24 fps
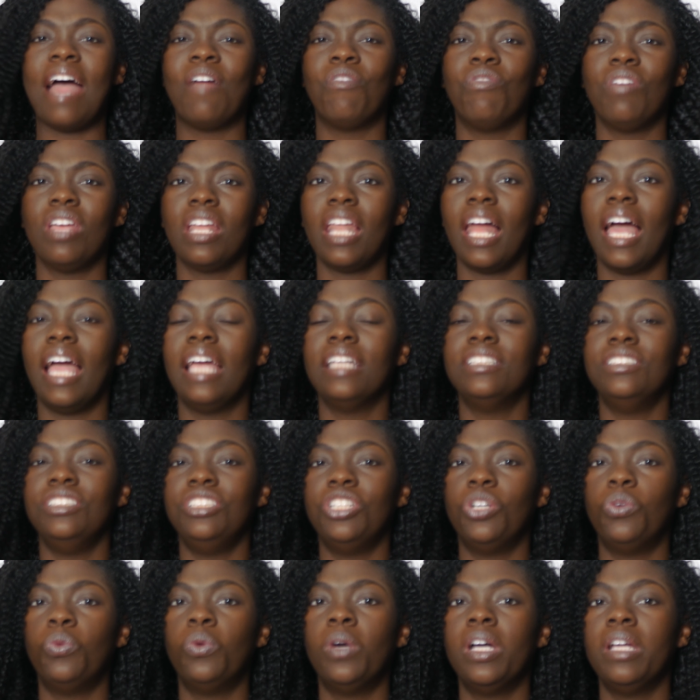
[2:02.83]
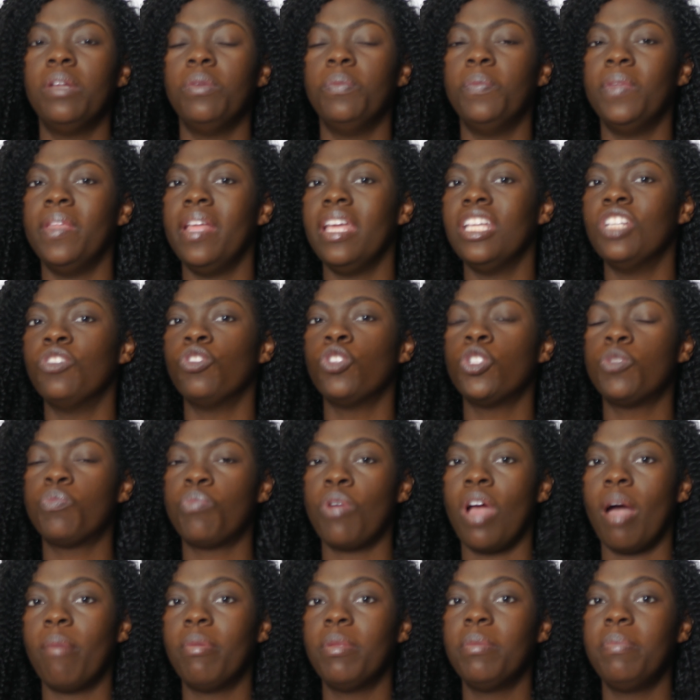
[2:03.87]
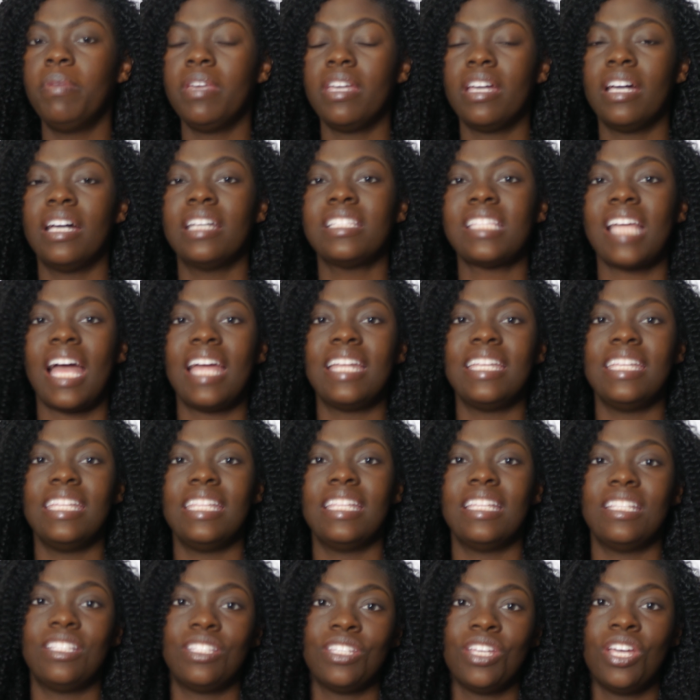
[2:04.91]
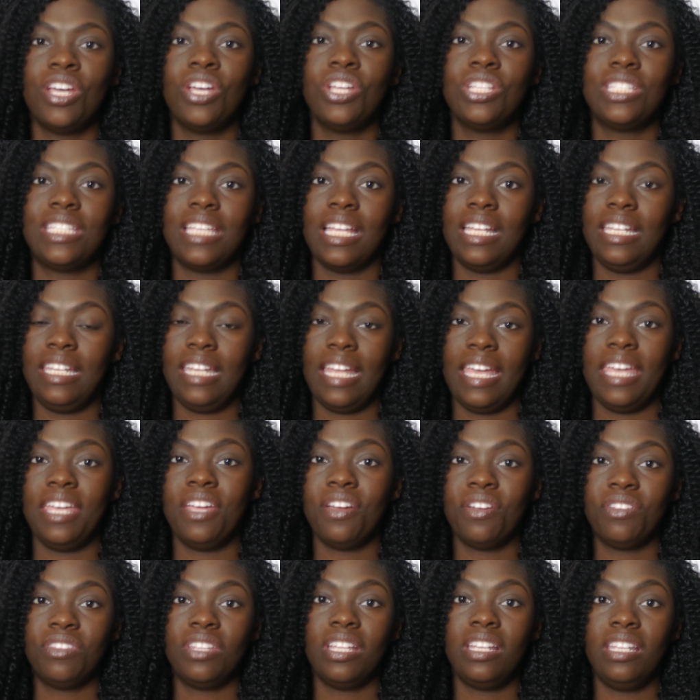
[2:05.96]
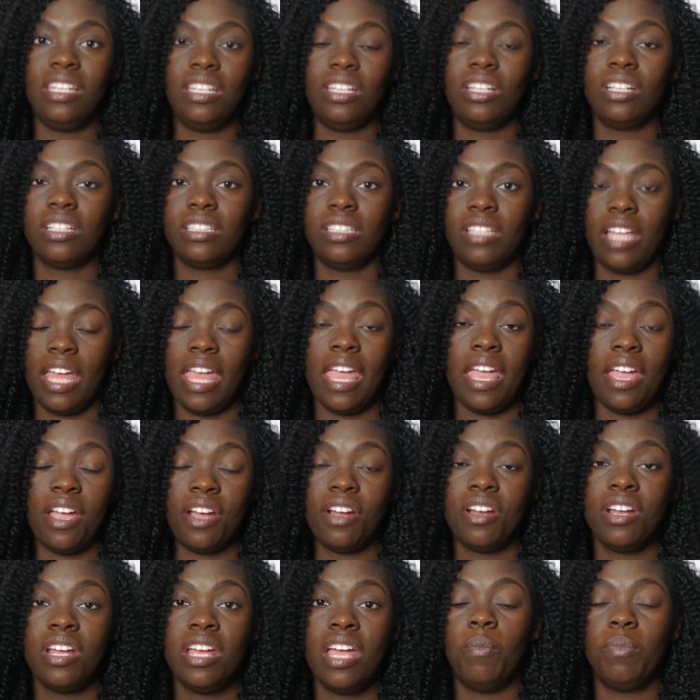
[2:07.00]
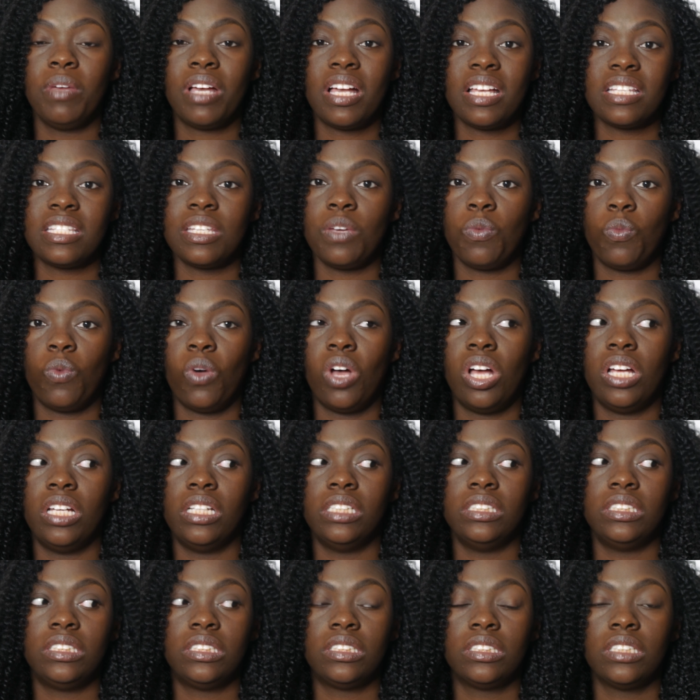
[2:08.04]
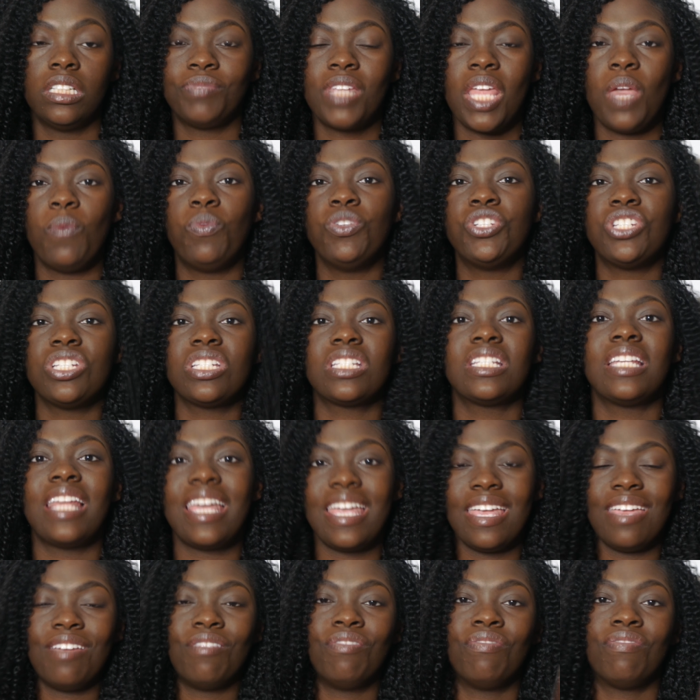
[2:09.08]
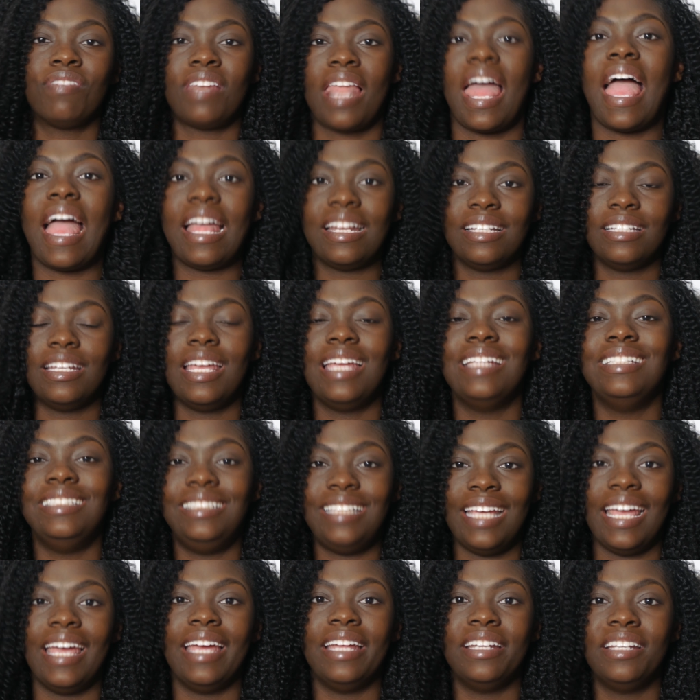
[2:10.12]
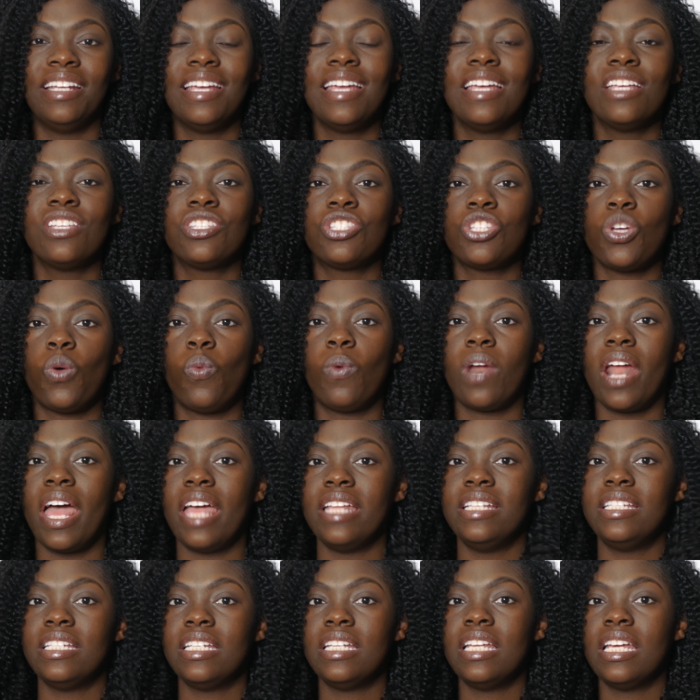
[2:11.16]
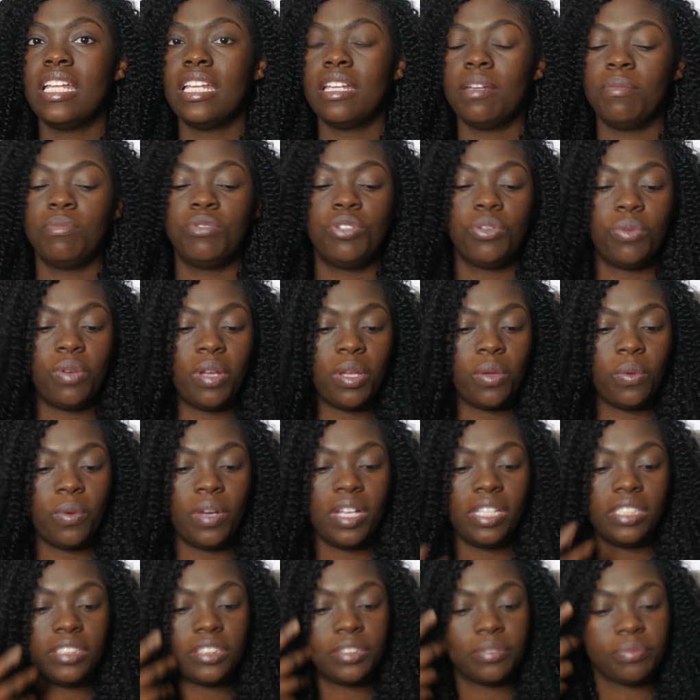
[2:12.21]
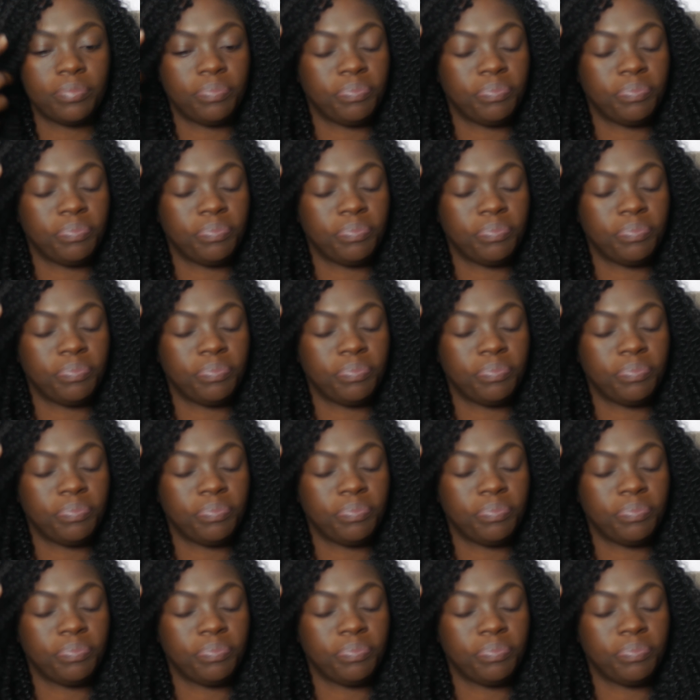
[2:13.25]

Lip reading: realized, you know what, it was probably because I needed to layer the hair because it was just laying flat and dead. So what I did end up doing was